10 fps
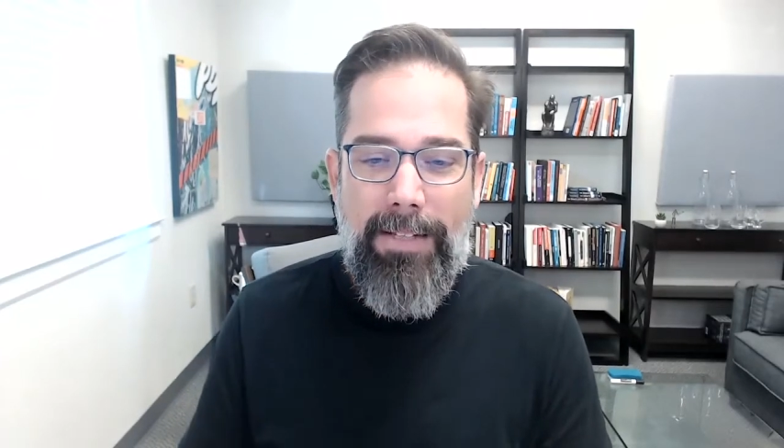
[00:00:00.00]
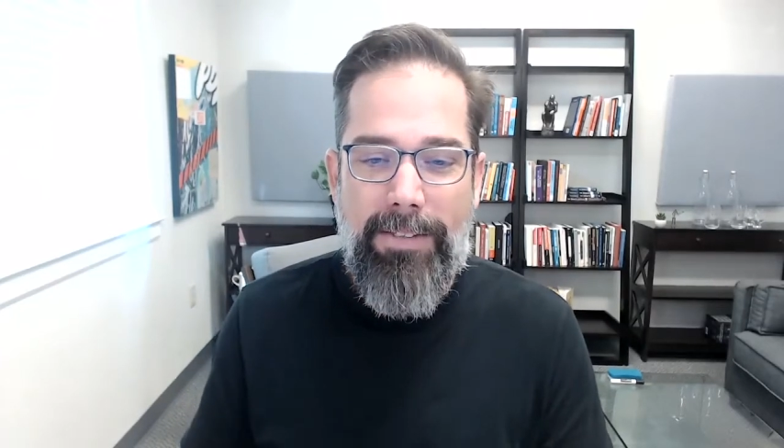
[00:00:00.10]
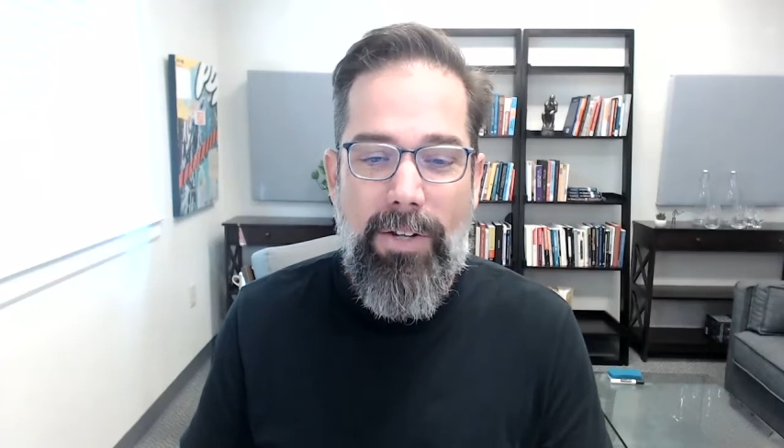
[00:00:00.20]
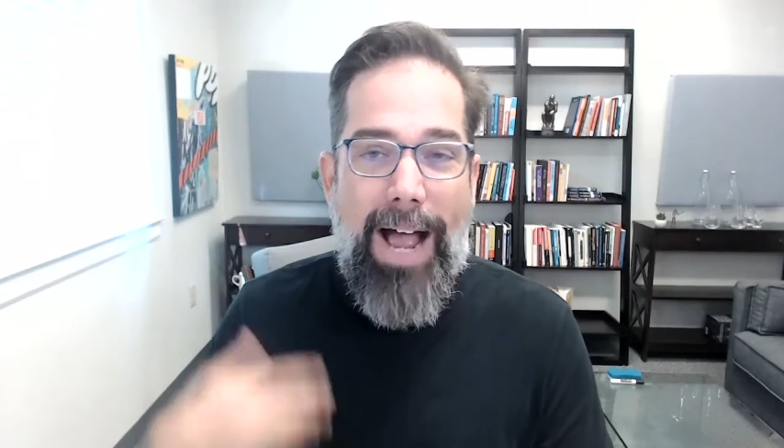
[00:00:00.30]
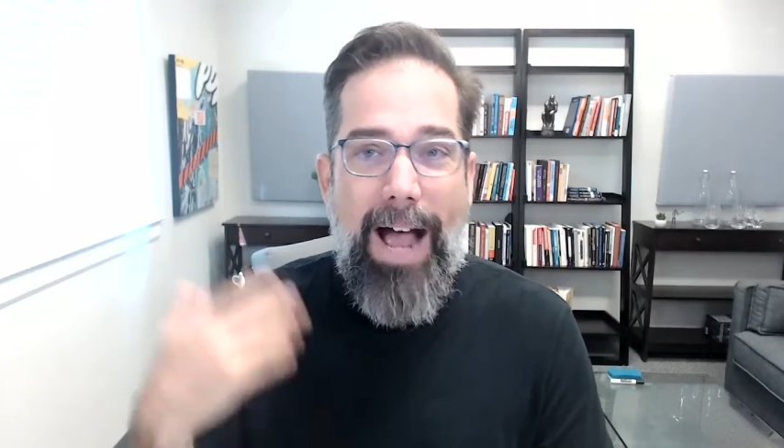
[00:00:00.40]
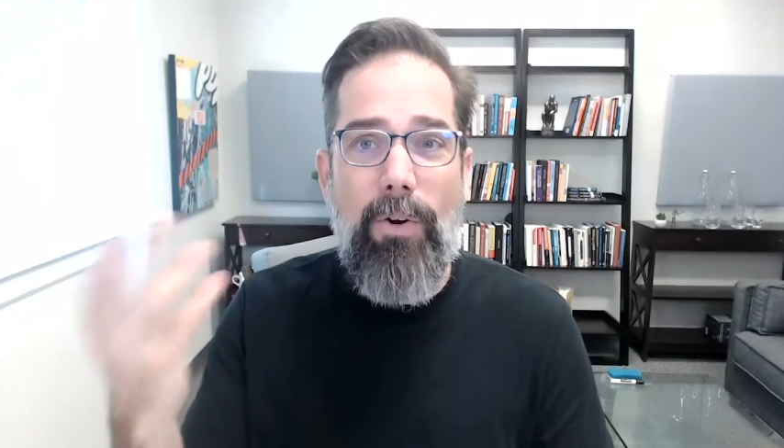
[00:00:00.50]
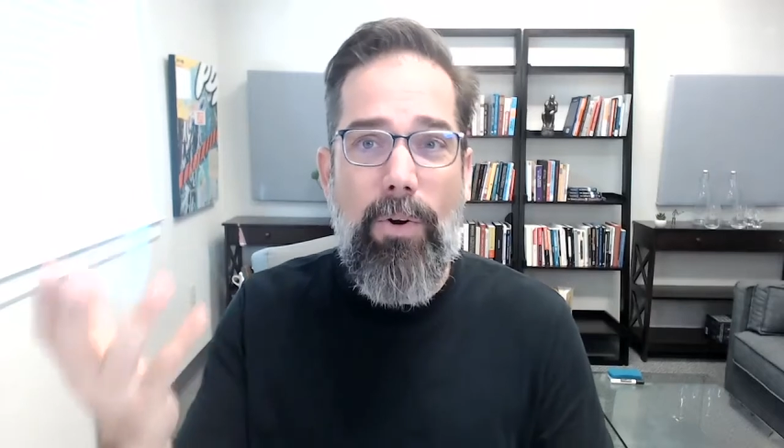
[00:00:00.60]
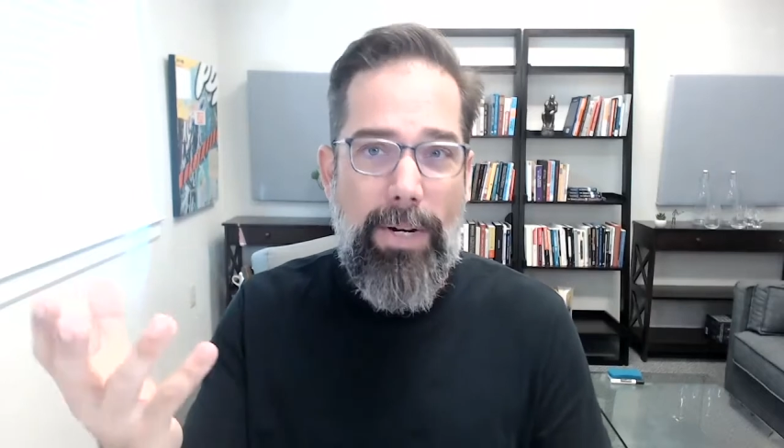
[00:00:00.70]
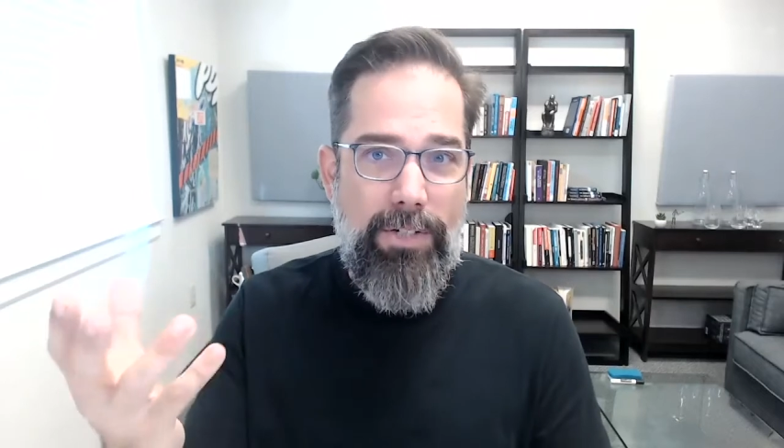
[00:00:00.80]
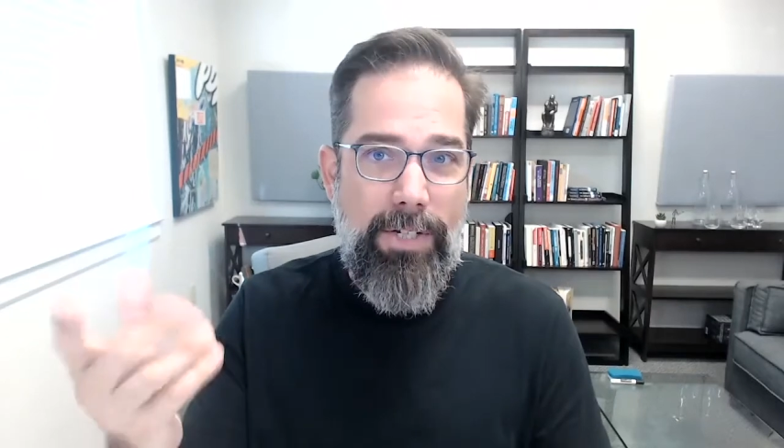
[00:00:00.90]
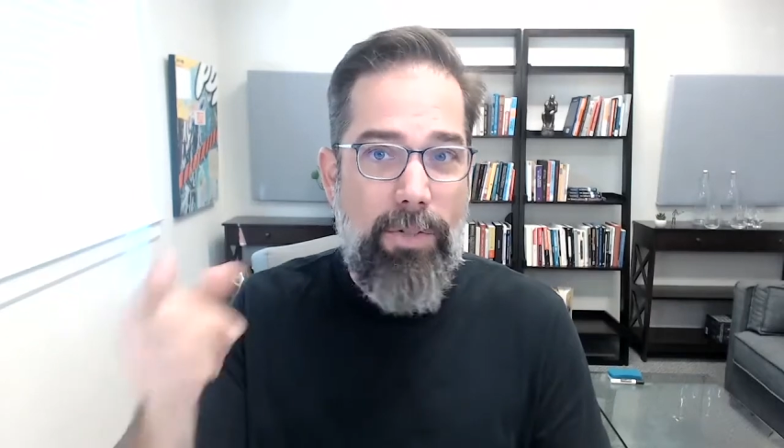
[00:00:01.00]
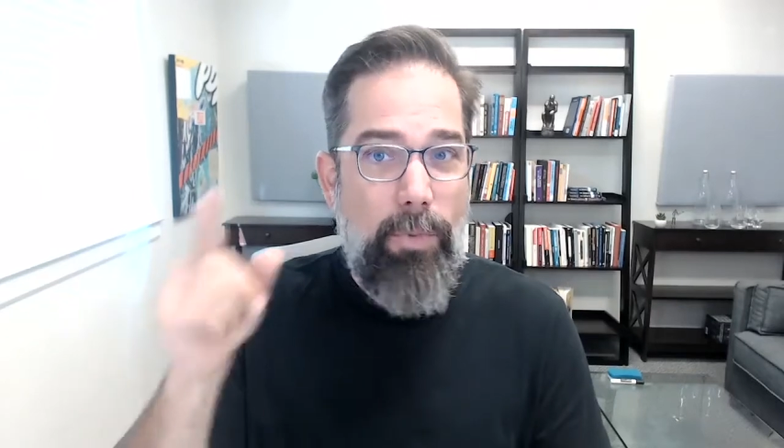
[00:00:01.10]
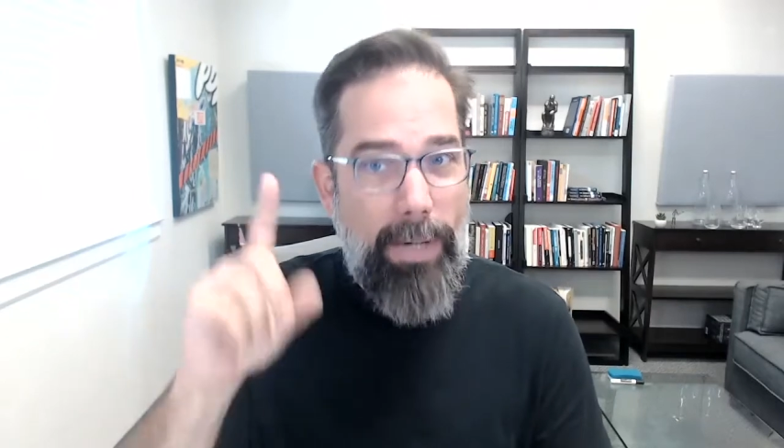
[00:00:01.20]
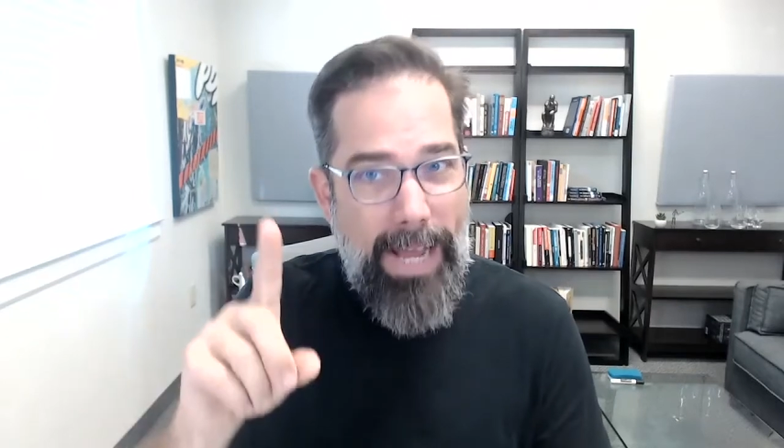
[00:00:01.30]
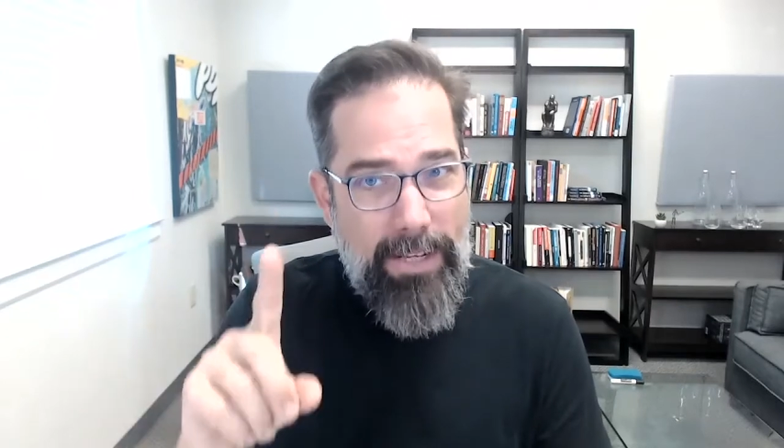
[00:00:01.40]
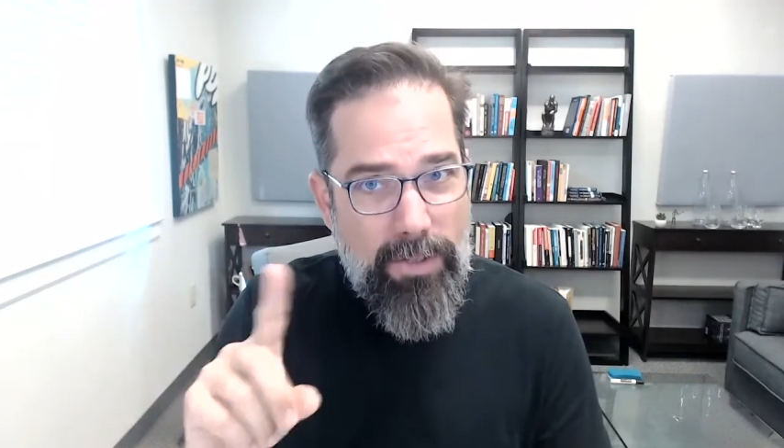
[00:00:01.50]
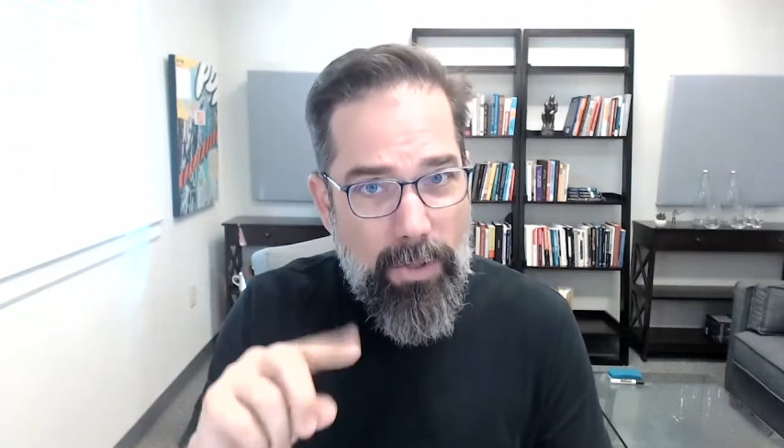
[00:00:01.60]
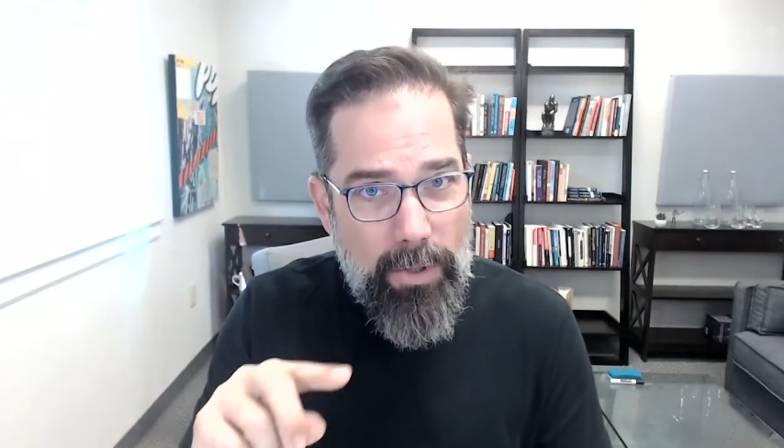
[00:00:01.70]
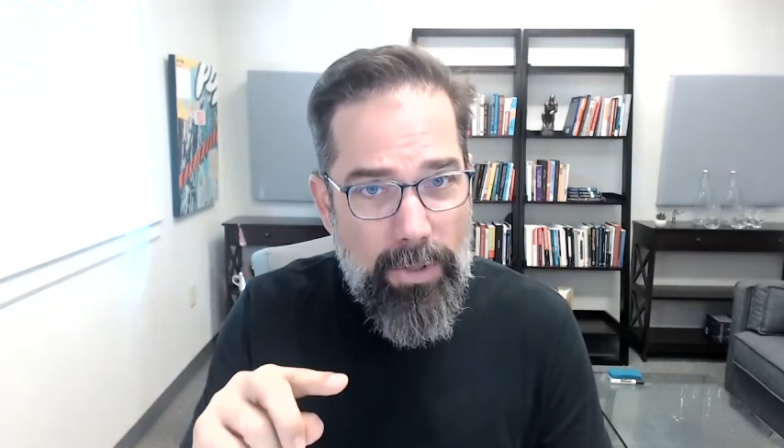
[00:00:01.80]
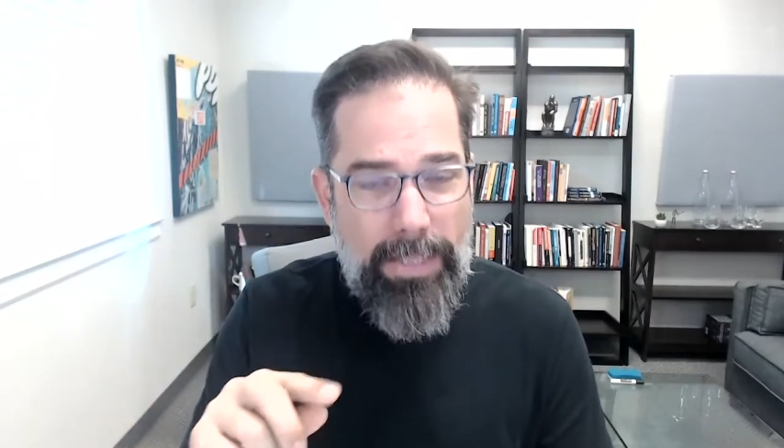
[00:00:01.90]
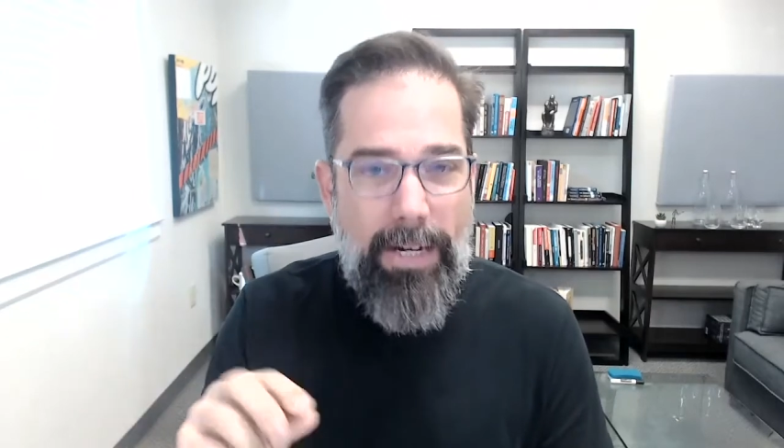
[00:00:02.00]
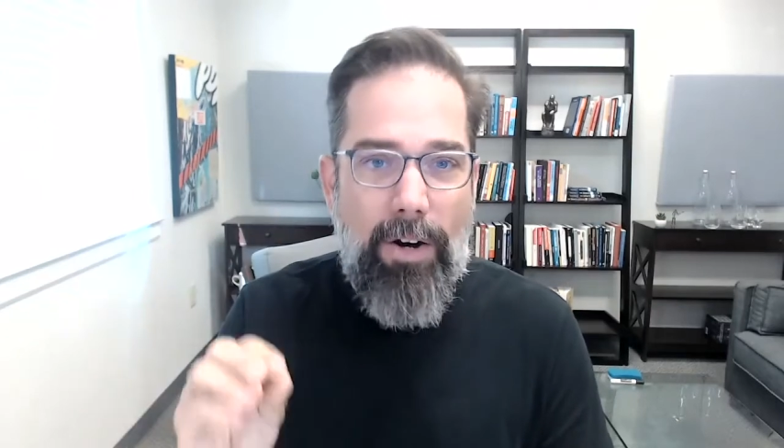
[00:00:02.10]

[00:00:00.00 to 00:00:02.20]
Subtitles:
So, how questions, when asked early,